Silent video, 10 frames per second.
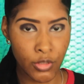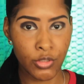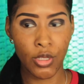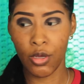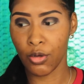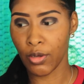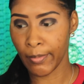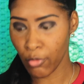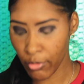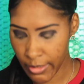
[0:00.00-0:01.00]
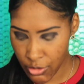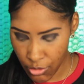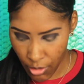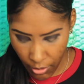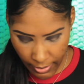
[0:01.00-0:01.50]
So I'm going
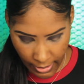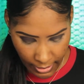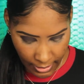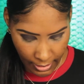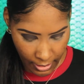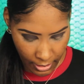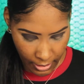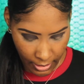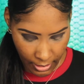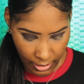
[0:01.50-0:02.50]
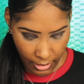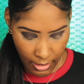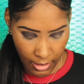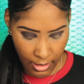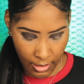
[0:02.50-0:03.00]
to go in and clean
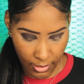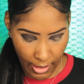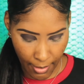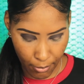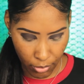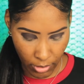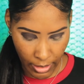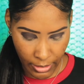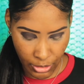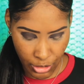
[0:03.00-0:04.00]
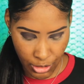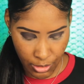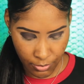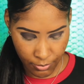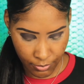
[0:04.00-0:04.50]
that brush.